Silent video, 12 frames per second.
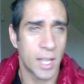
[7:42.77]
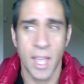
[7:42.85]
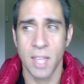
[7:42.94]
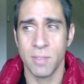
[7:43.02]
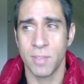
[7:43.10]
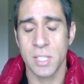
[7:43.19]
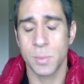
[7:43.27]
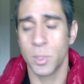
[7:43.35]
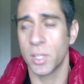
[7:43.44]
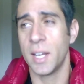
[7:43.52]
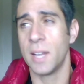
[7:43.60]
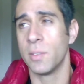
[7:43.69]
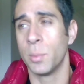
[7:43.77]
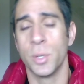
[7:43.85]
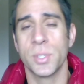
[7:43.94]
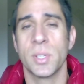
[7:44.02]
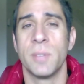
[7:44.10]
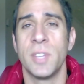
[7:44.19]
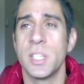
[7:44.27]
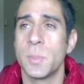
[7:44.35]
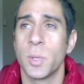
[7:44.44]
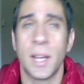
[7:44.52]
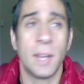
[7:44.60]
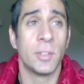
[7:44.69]
I hate Facebook. I never post on
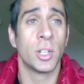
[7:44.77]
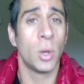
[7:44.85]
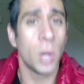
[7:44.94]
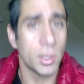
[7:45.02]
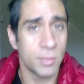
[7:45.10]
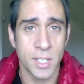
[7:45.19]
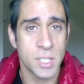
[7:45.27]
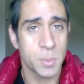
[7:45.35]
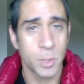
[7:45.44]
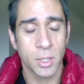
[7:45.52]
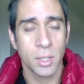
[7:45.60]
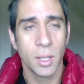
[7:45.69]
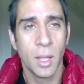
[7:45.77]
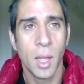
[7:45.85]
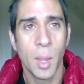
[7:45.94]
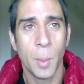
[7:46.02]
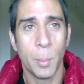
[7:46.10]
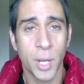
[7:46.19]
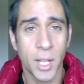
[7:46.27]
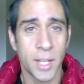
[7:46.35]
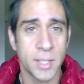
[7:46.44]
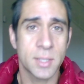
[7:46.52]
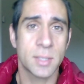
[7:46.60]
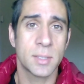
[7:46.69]
Facebook. I never go on Facebook,
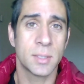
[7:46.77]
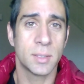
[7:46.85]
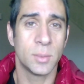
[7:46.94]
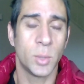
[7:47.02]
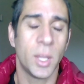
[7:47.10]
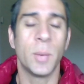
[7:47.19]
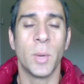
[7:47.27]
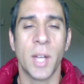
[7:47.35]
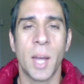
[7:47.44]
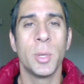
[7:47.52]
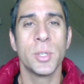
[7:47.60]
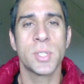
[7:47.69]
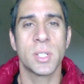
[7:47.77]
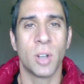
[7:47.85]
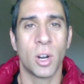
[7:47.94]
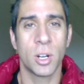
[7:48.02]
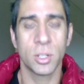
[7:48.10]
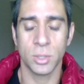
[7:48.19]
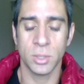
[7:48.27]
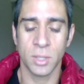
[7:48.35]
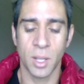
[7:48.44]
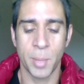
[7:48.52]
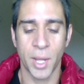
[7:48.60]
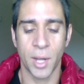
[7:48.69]
but well, anyway, I posted an article
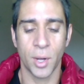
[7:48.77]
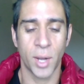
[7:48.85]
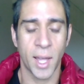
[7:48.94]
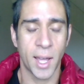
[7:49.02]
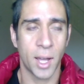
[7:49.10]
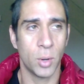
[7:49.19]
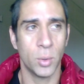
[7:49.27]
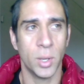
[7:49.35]
about how